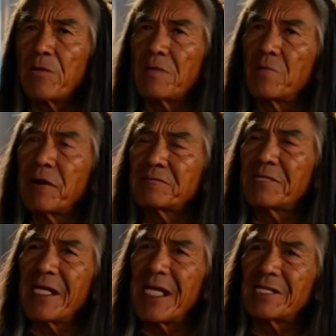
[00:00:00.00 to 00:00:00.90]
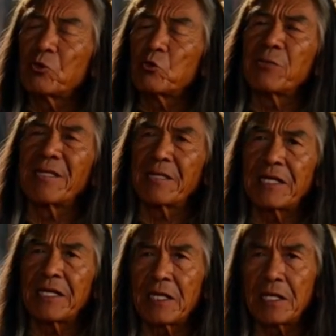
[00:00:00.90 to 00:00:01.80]
hypothesis adds
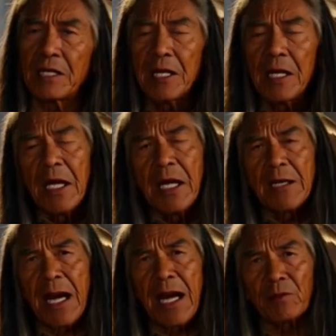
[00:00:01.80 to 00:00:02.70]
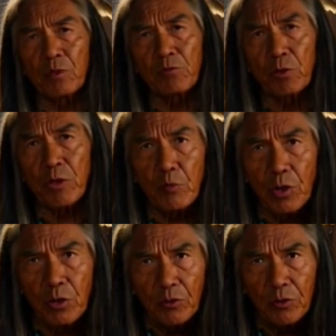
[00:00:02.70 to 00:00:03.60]
297 years. Time slips reveal the
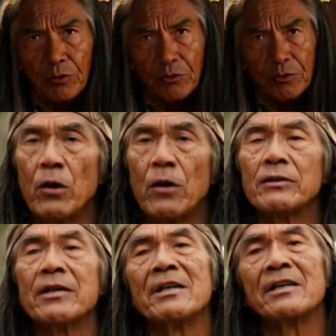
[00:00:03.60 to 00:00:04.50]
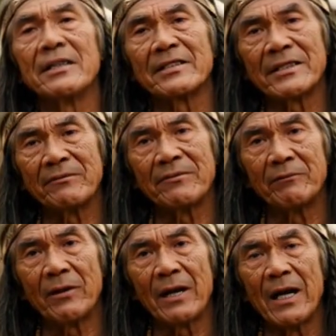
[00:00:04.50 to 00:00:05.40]
multiverse. digital systems
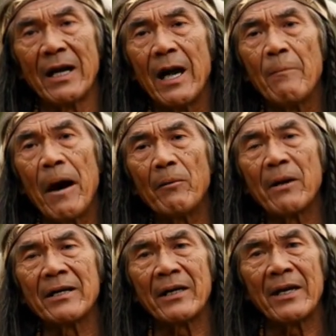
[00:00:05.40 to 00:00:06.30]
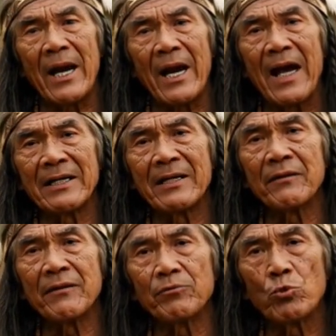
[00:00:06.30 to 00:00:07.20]
fail. Power gating, clock
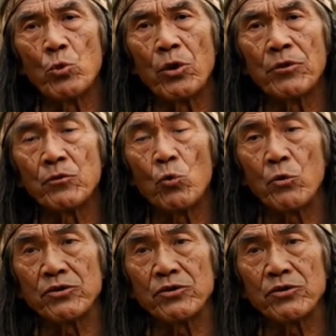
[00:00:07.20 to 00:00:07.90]
gating, fuse blow, thermal